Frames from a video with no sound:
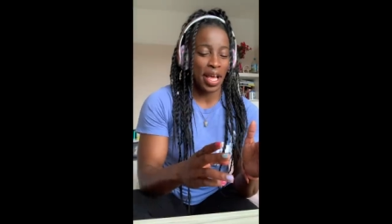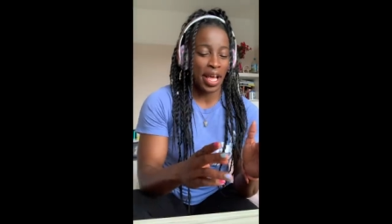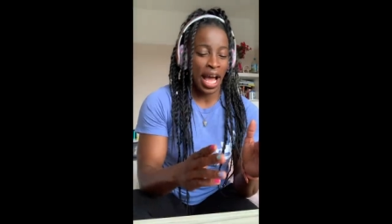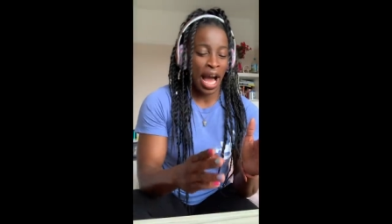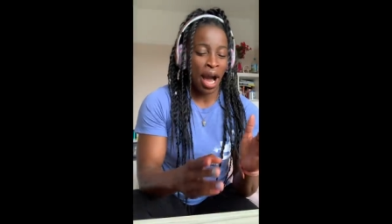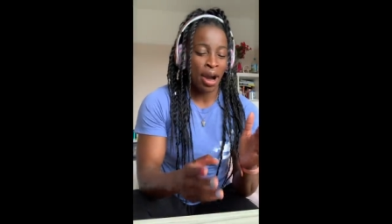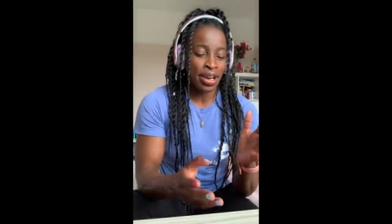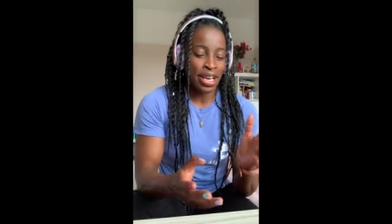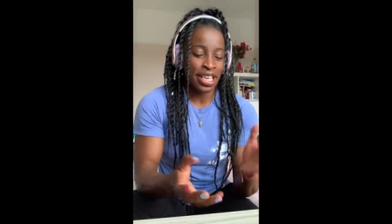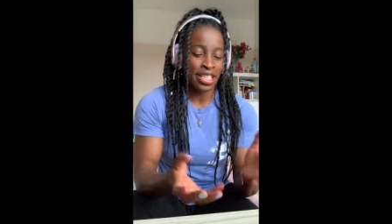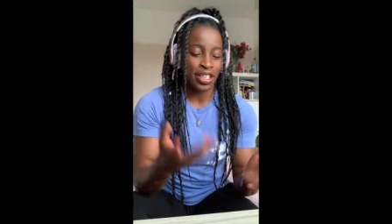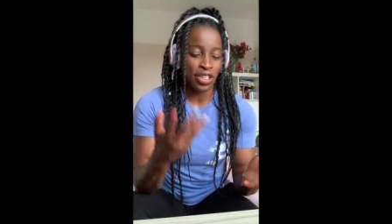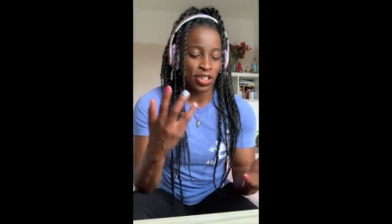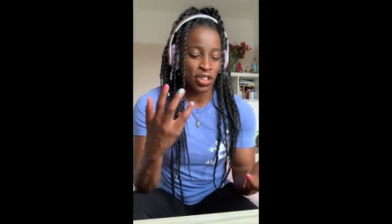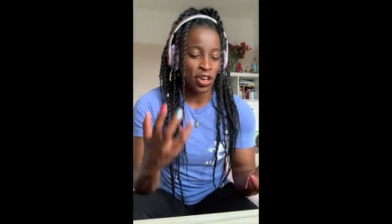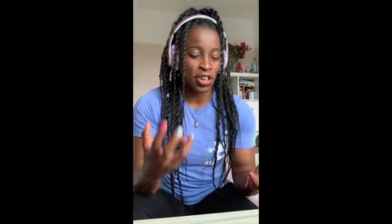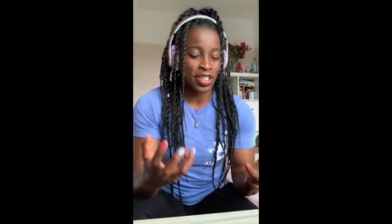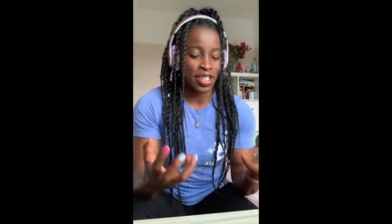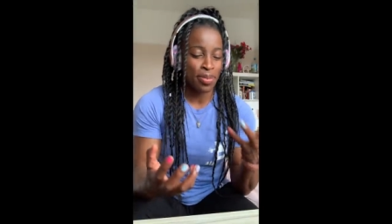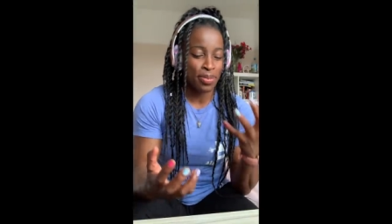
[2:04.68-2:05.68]
Oh, it's a
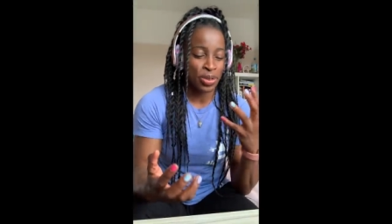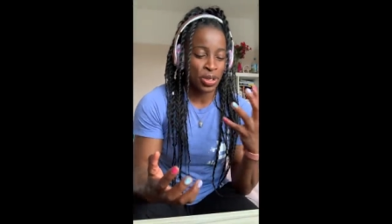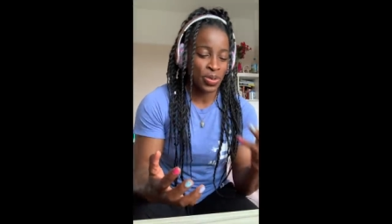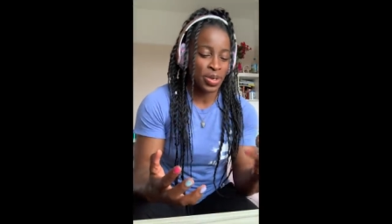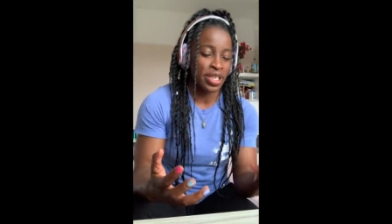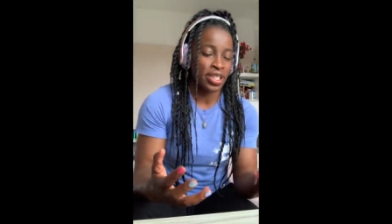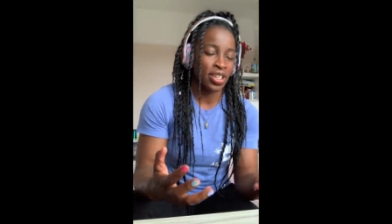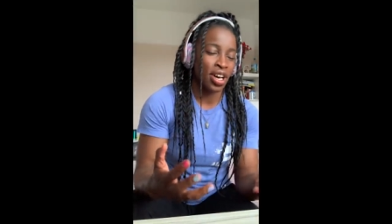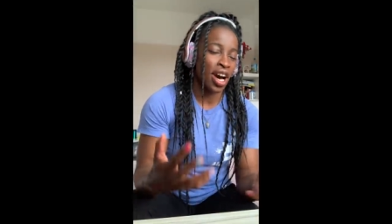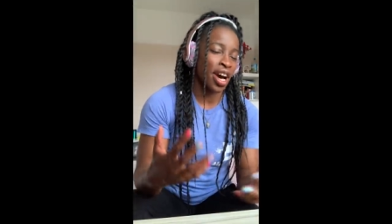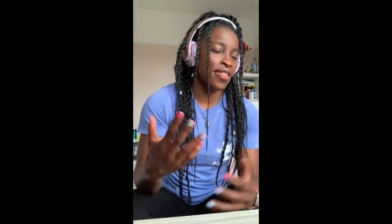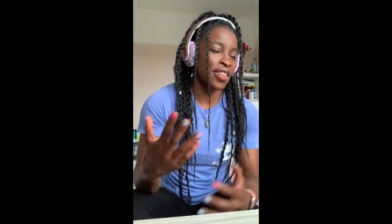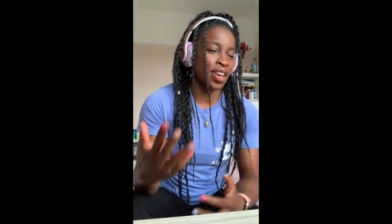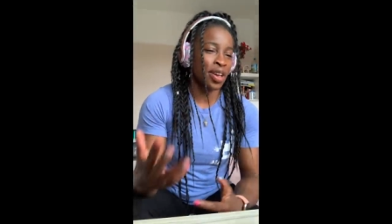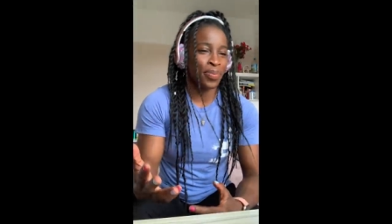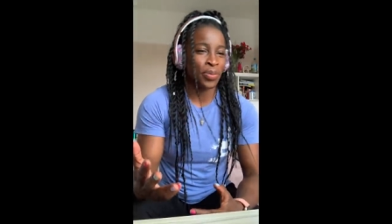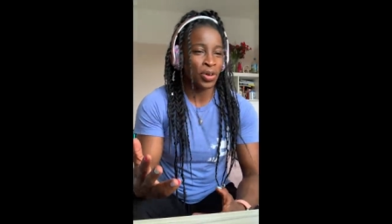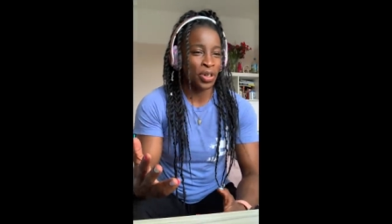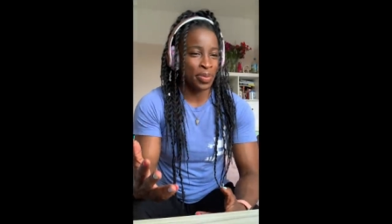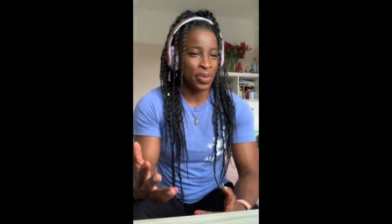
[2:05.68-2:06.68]
toss up between diving
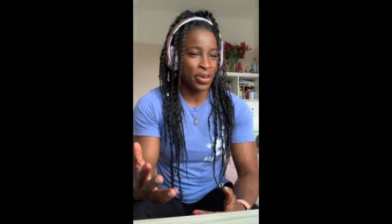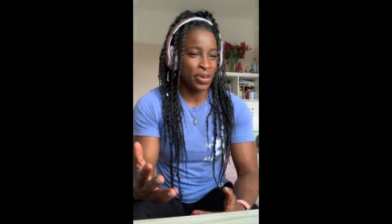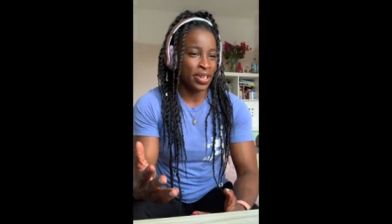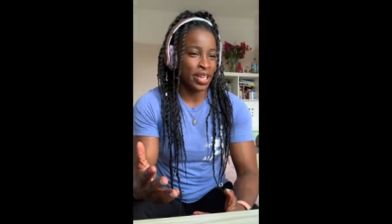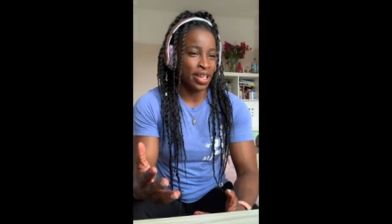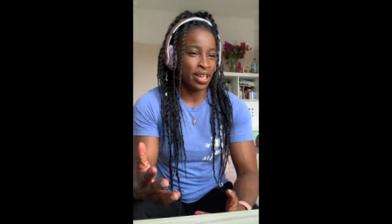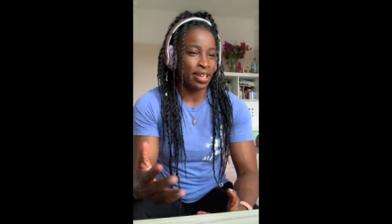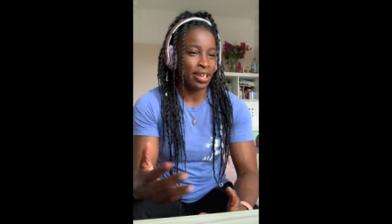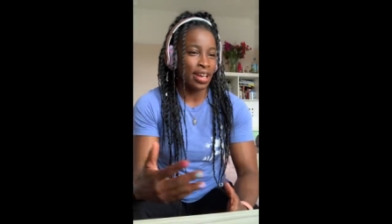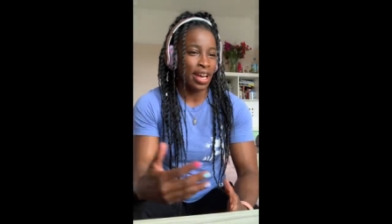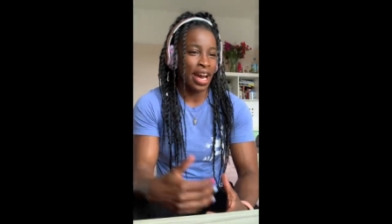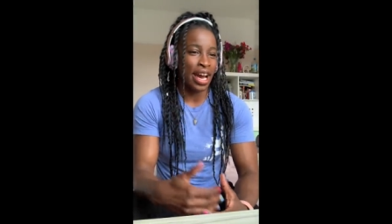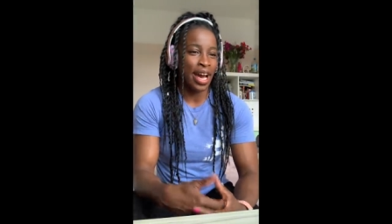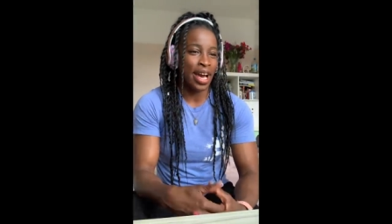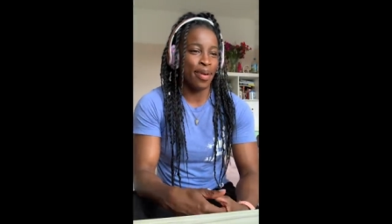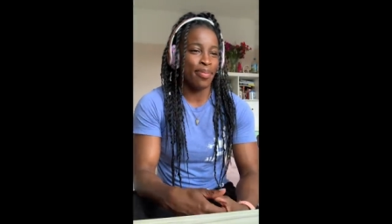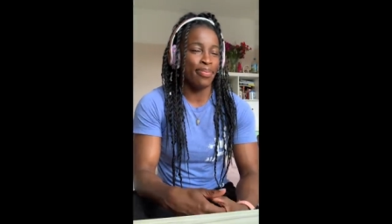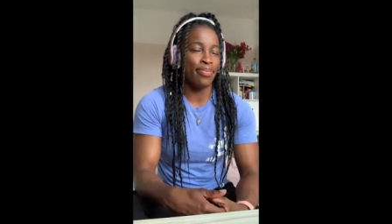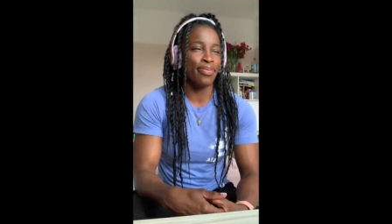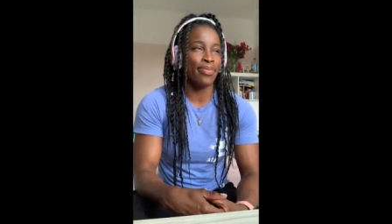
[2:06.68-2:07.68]
and
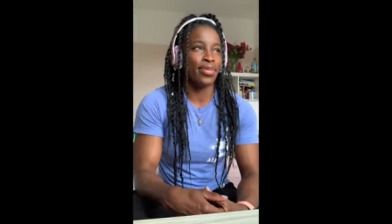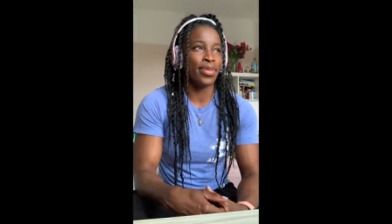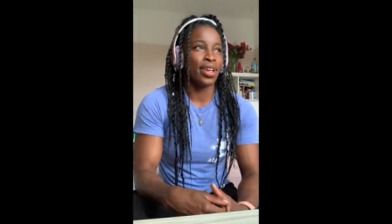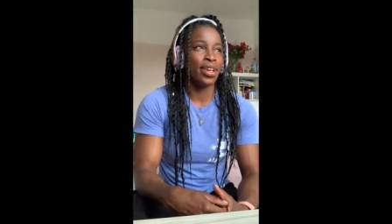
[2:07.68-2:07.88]
bodybuilding.